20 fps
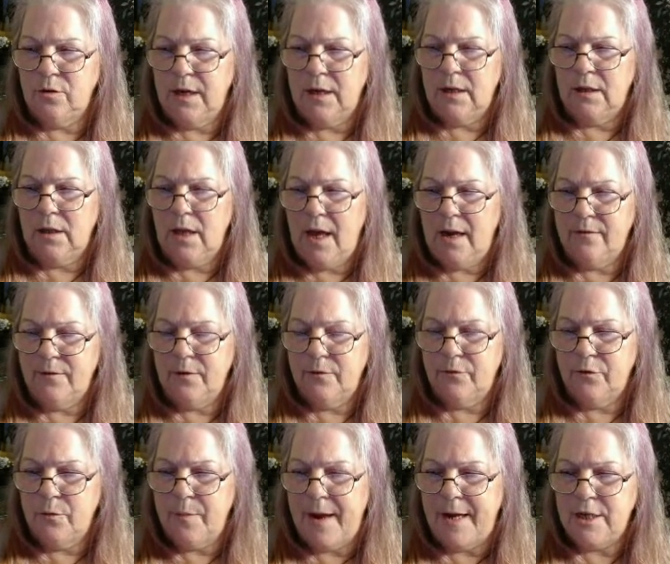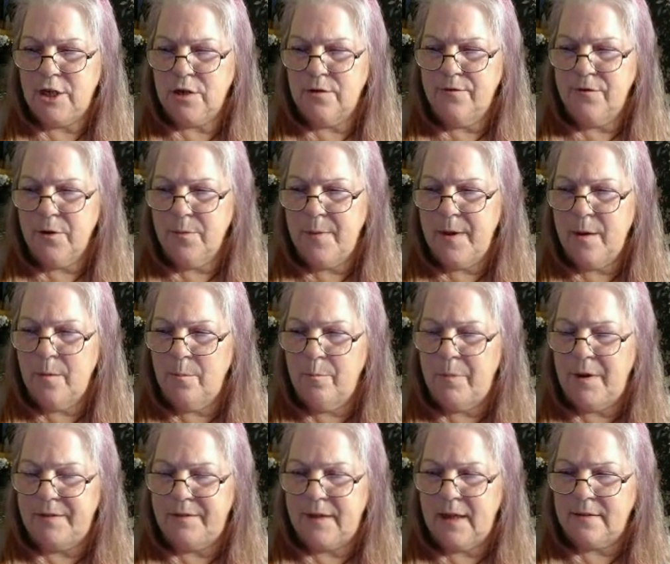That's not your brother,
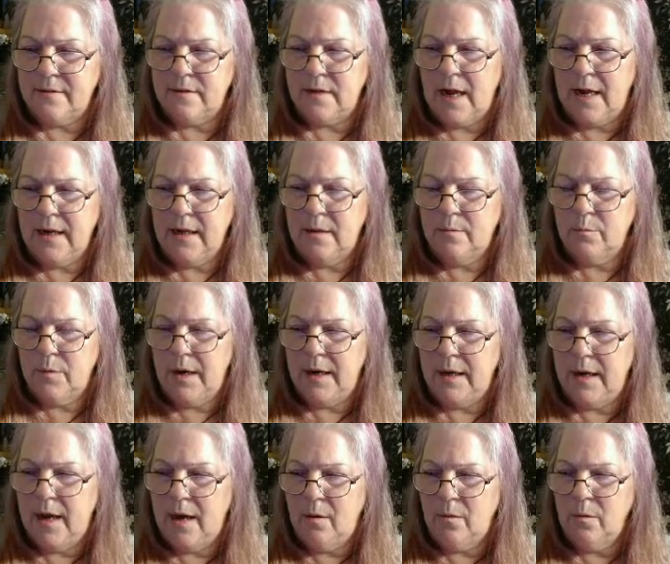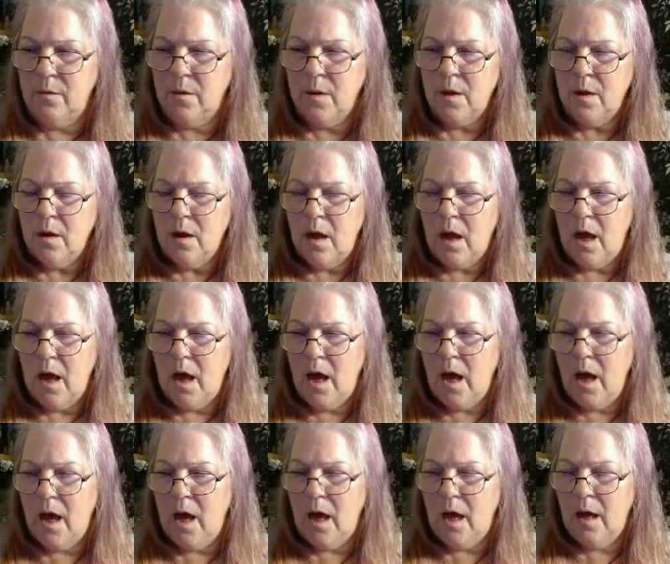because I do get a lot of information from
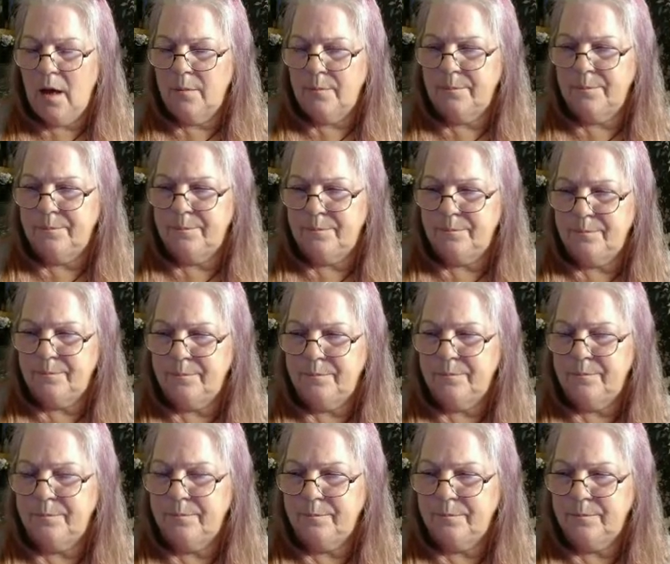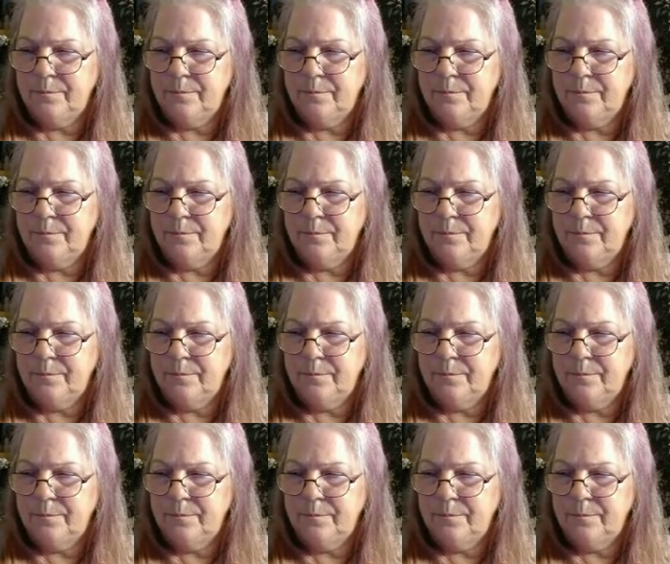him, but that's not him right